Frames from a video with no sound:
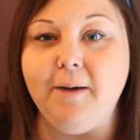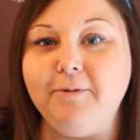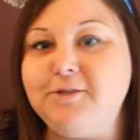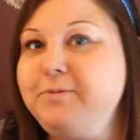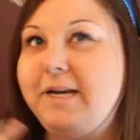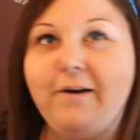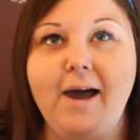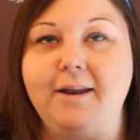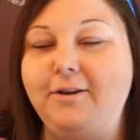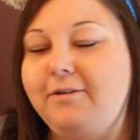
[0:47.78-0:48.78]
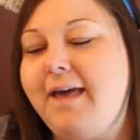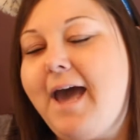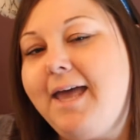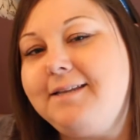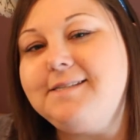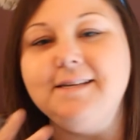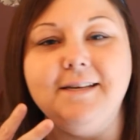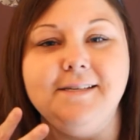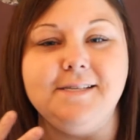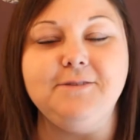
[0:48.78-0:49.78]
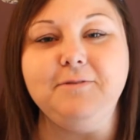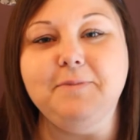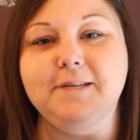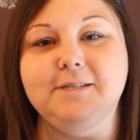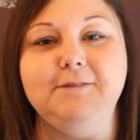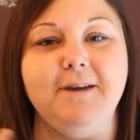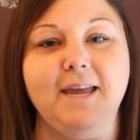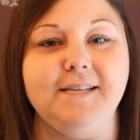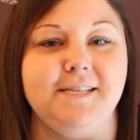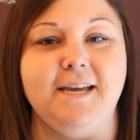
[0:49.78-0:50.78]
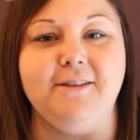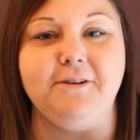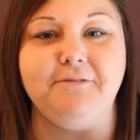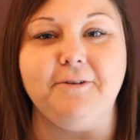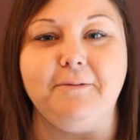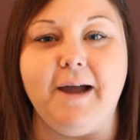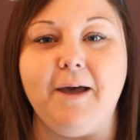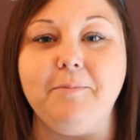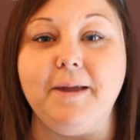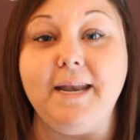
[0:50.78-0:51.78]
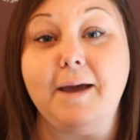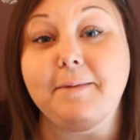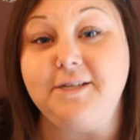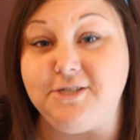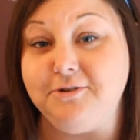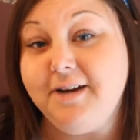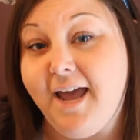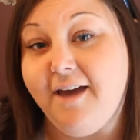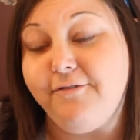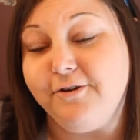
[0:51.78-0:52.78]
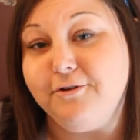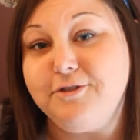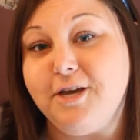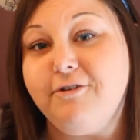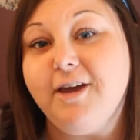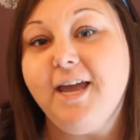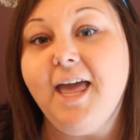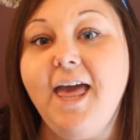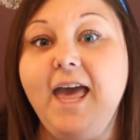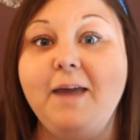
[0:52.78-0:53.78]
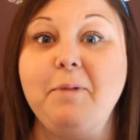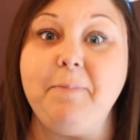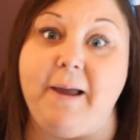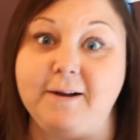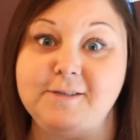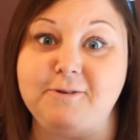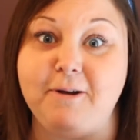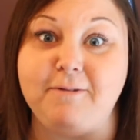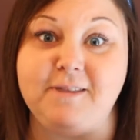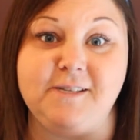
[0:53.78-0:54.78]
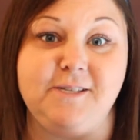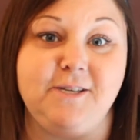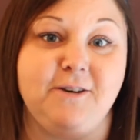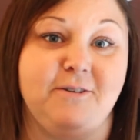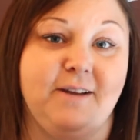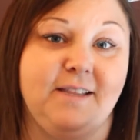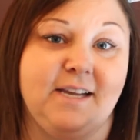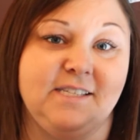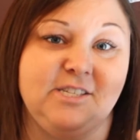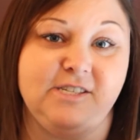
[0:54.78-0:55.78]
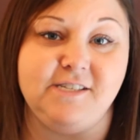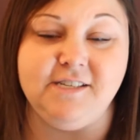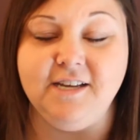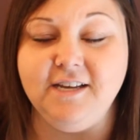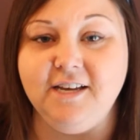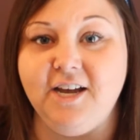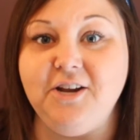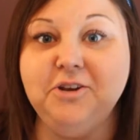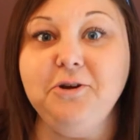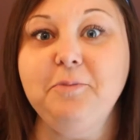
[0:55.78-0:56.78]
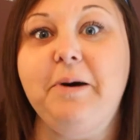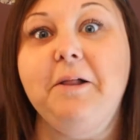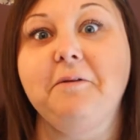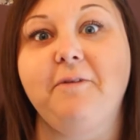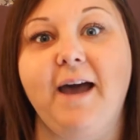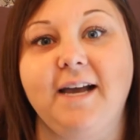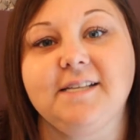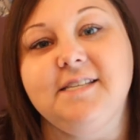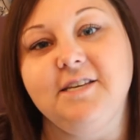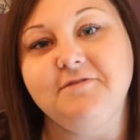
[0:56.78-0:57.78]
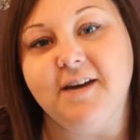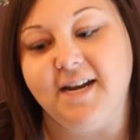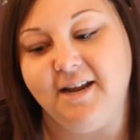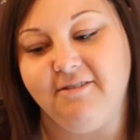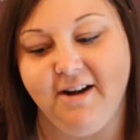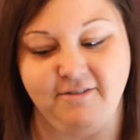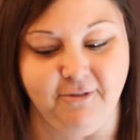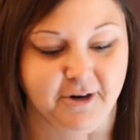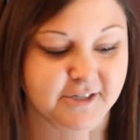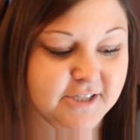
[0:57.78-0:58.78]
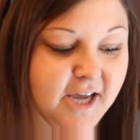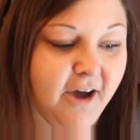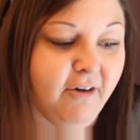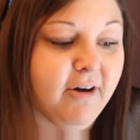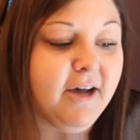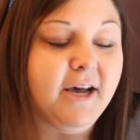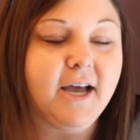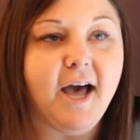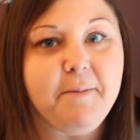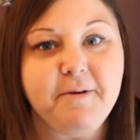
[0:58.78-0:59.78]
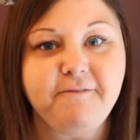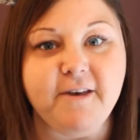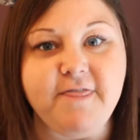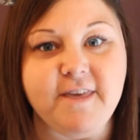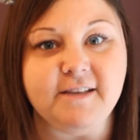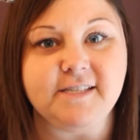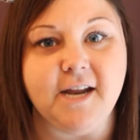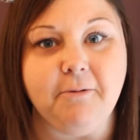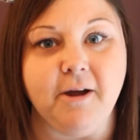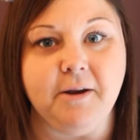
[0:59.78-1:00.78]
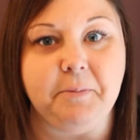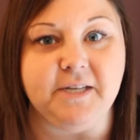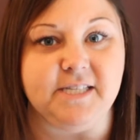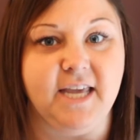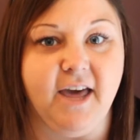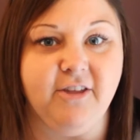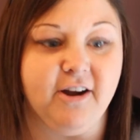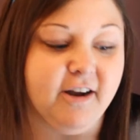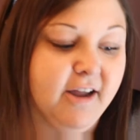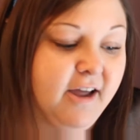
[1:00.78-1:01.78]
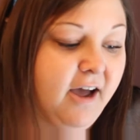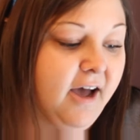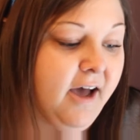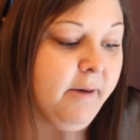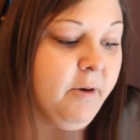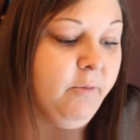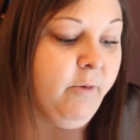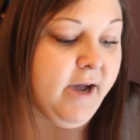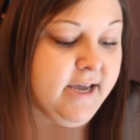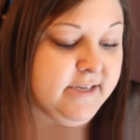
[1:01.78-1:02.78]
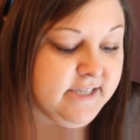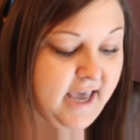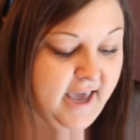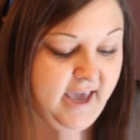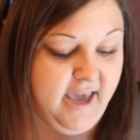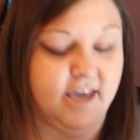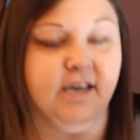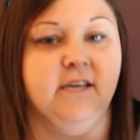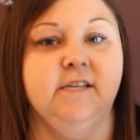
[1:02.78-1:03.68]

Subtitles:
which we know how to do that since we've been doing it together for a while, but now my 2.5-year-old's going and my parents are going with us too, and that's just a new ball of wax that you've got to get ready for. So, a couple of fun things that I wanted to put together was a